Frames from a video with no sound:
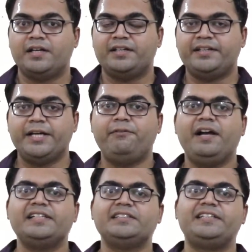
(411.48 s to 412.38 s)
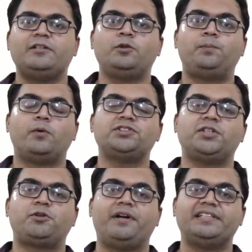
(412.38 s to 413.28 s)
Never hesitate to post
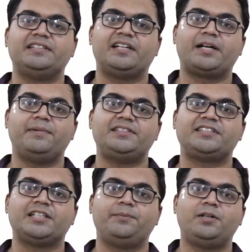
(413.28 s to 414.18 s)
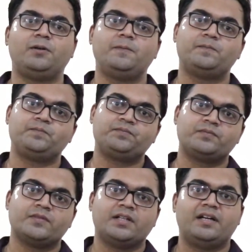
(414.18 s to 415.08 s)
your queries in the comment section below.
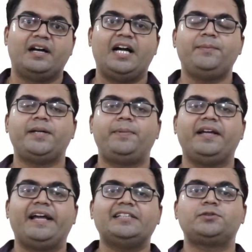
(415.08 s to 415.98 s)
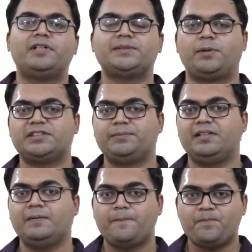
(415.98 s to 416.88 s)
I'll be replying as soon as
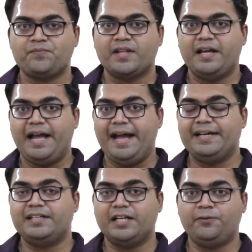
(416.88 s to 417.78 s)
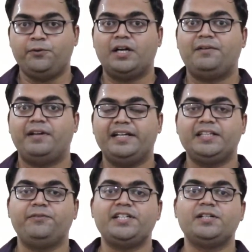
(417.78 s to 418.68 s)
possible. And if you have liked
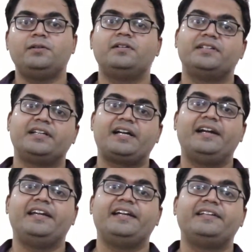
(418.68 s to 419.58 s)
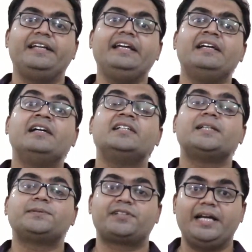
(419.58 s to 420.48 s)
the video, then kindly hit the
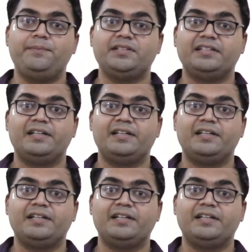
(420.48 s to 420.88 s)
subscribe button